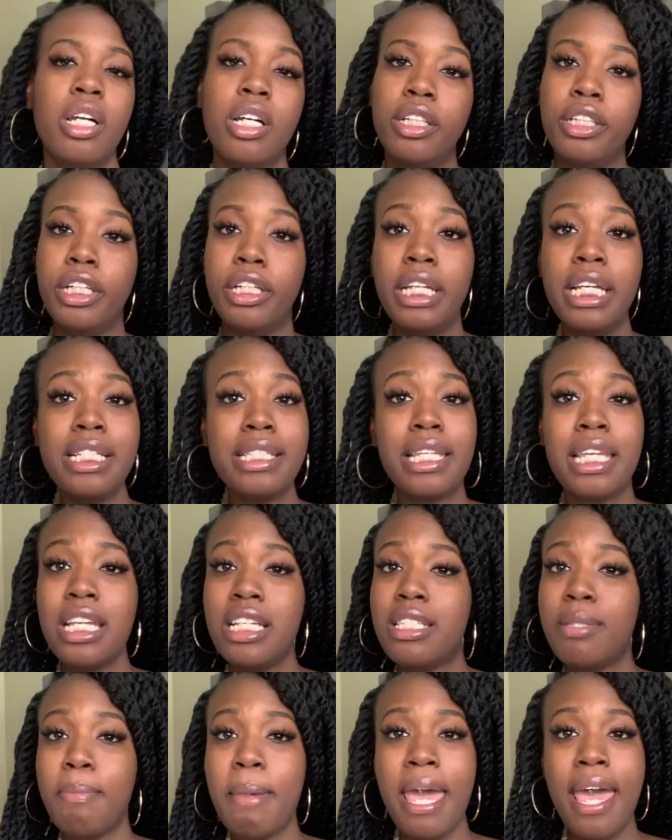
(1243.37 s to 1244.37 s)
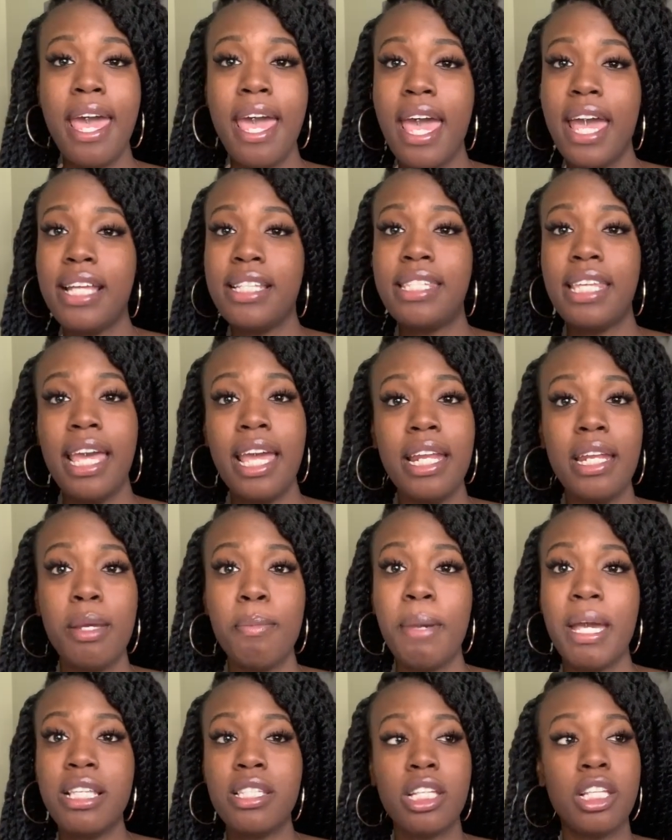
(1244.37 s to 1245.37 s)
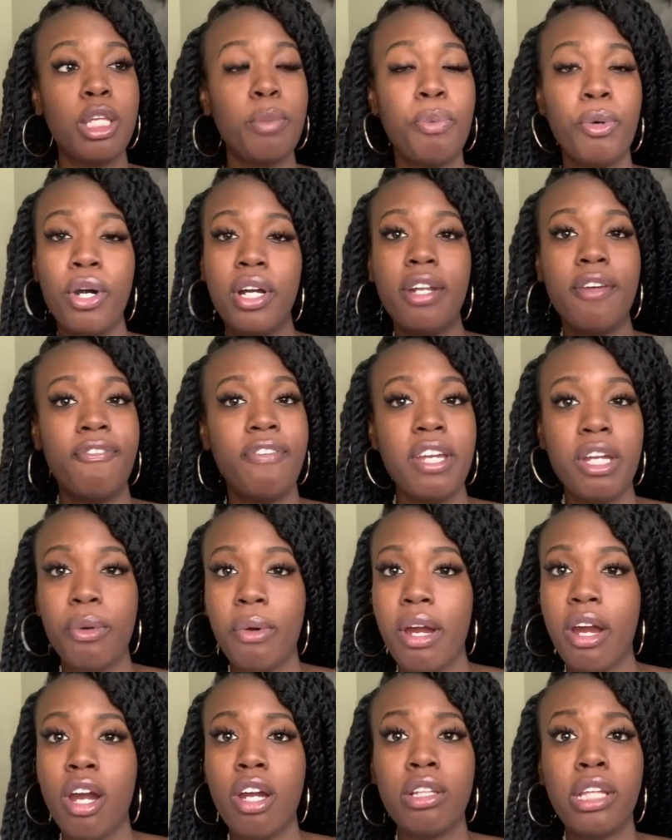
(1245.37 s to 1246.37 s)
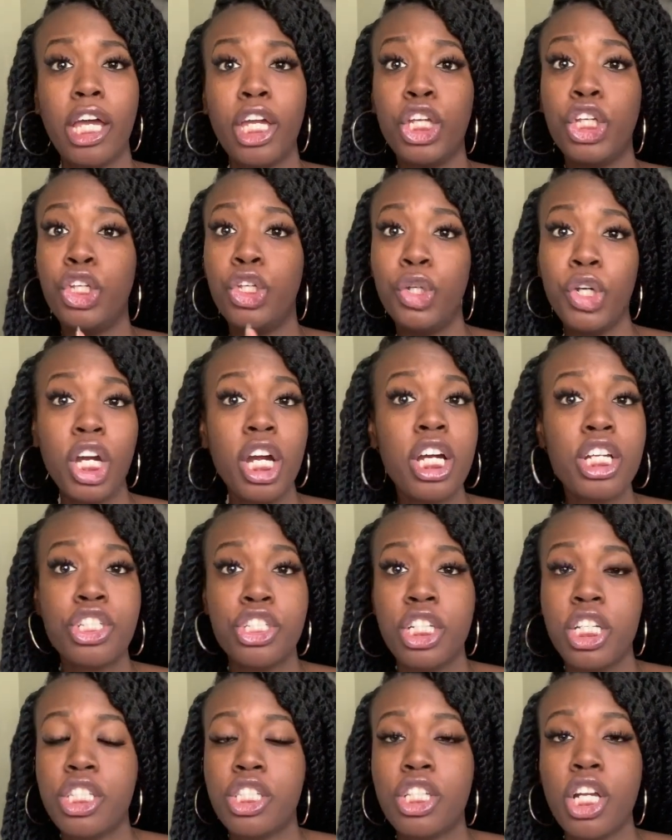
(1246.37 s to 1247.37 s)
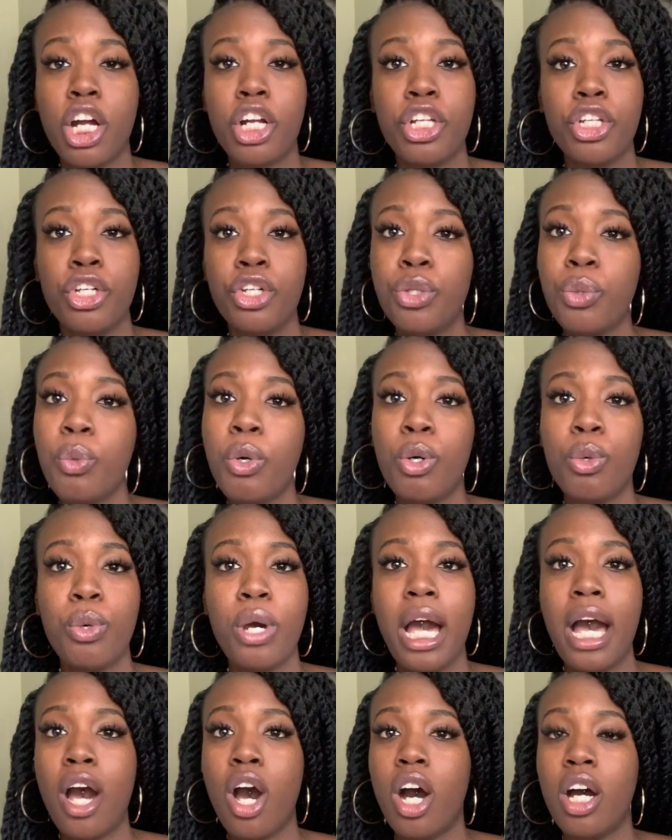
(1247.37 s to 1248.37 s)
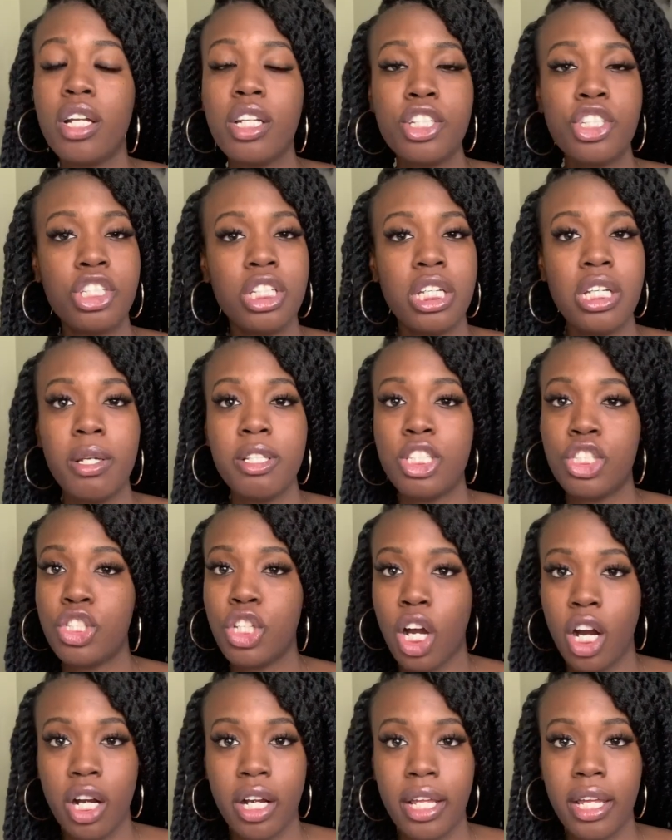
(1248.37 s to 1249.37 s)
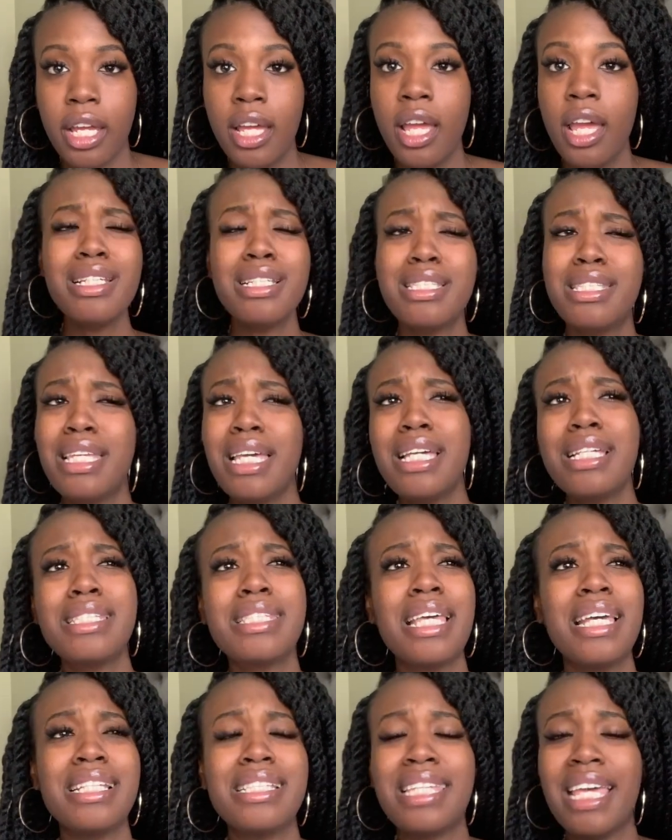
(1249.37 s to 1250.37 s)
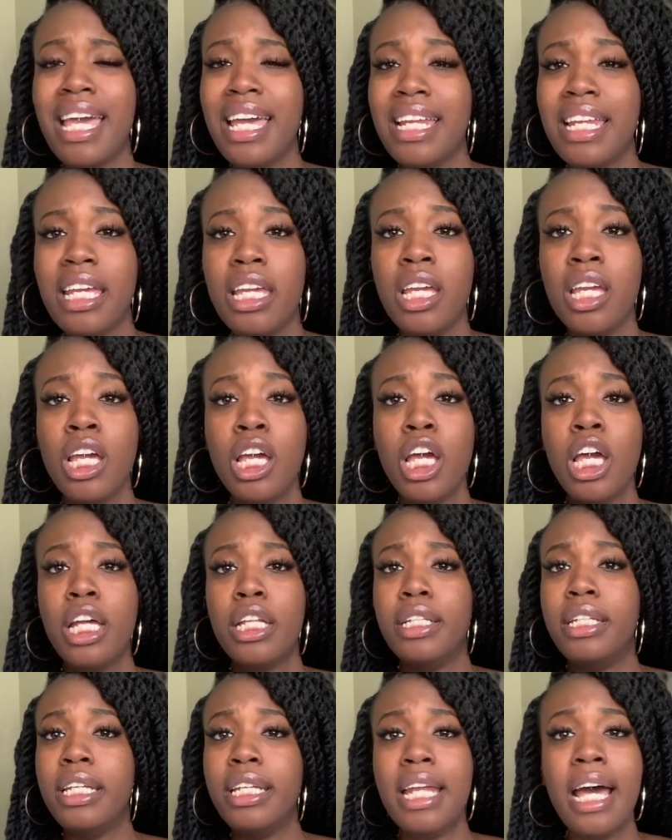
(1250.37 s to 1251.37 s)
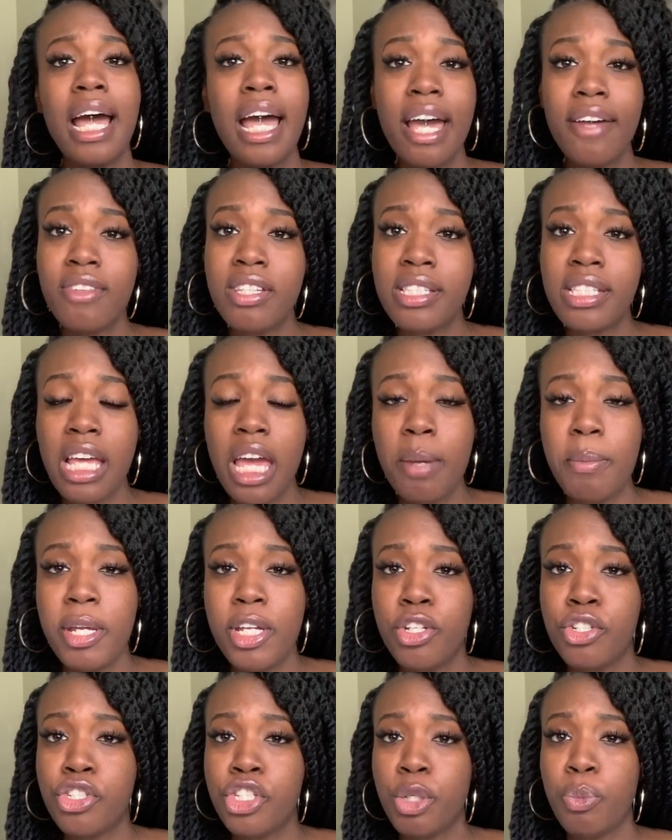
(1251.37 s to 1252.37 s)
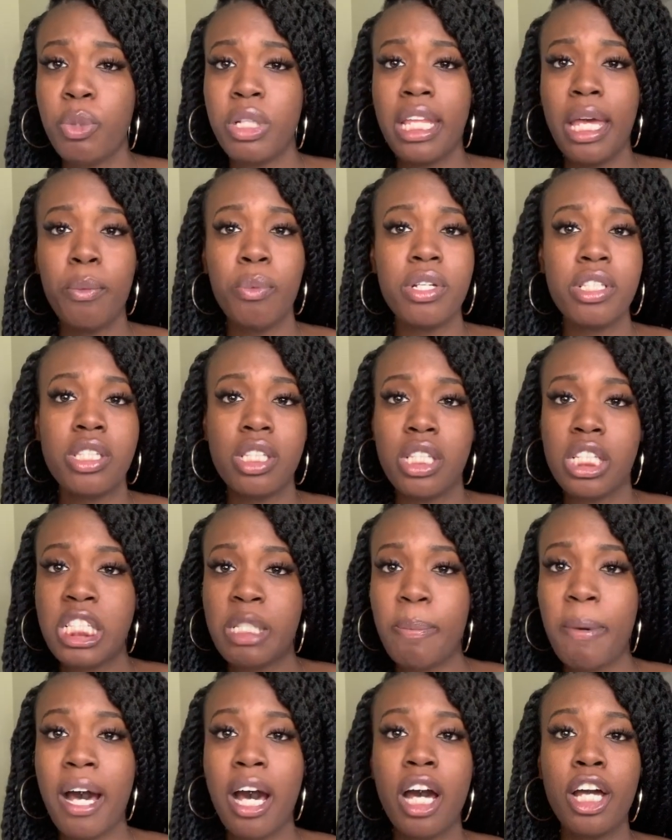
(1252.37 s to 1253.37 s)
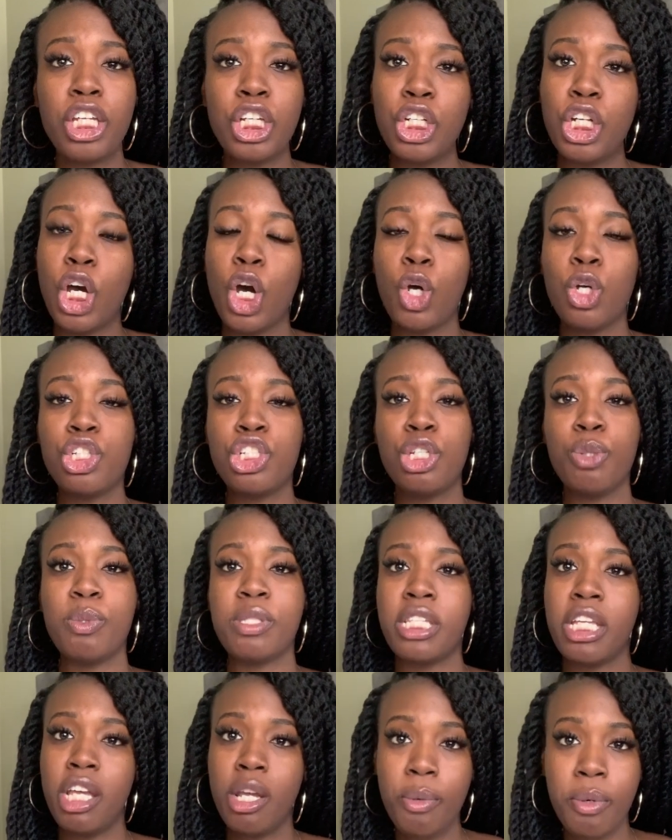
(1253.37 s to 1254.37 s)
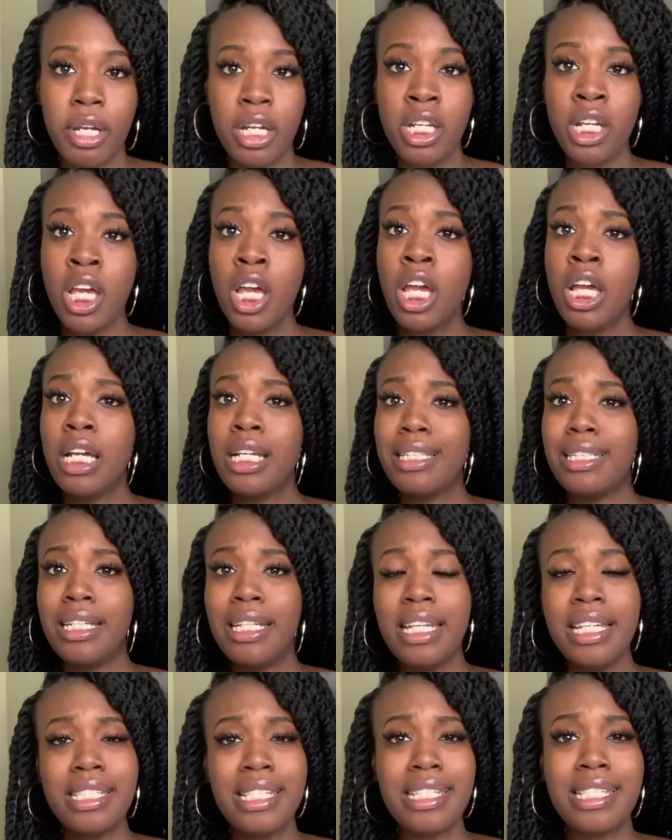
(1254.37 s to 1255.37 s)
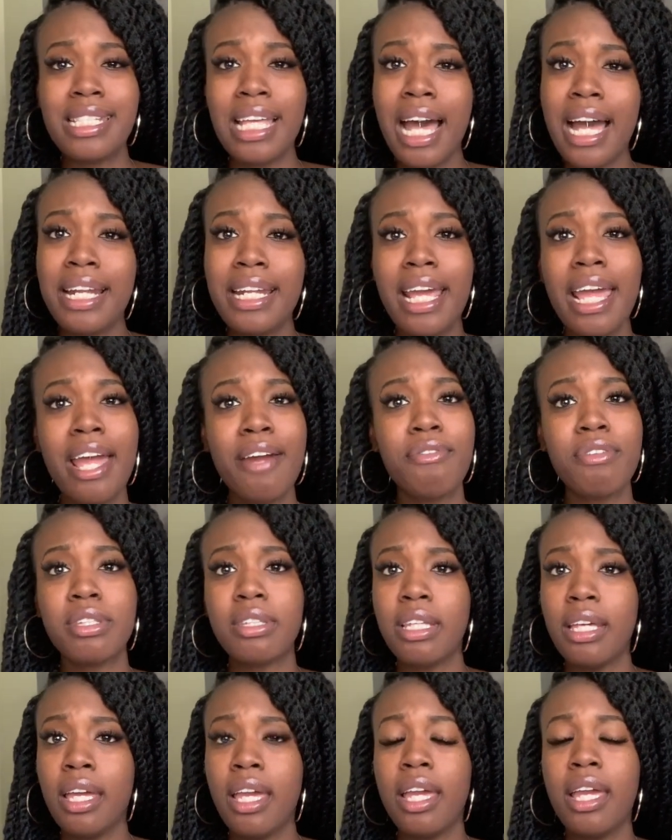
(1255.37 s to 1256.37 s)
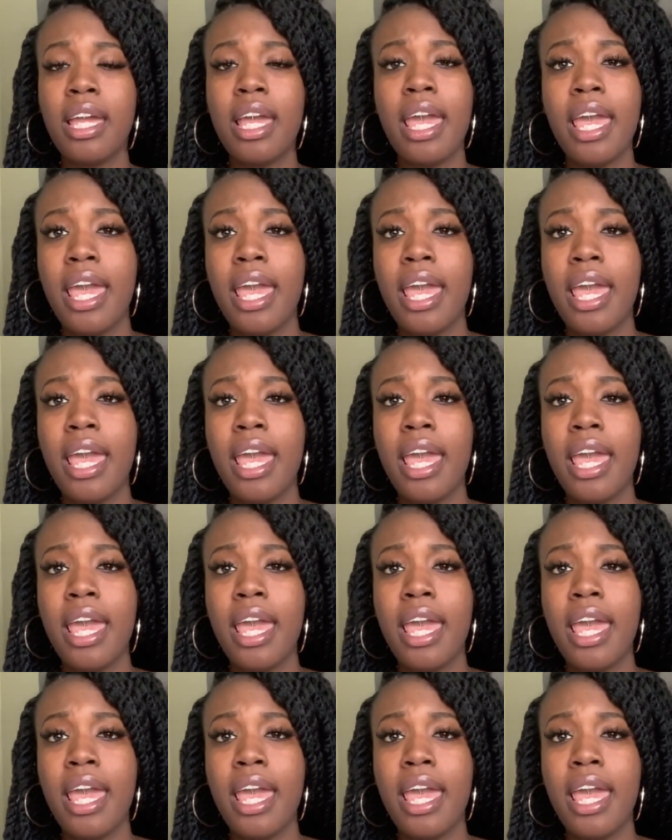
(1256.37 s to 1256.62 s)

Denise gets mad at Teddi, basically pointing a finger at her, like, you're a shit starter. You're the one who got all the shit started. Says that Teddi did not have the same energy when they went to the spa. You know, she was hearing Denise's side and everything.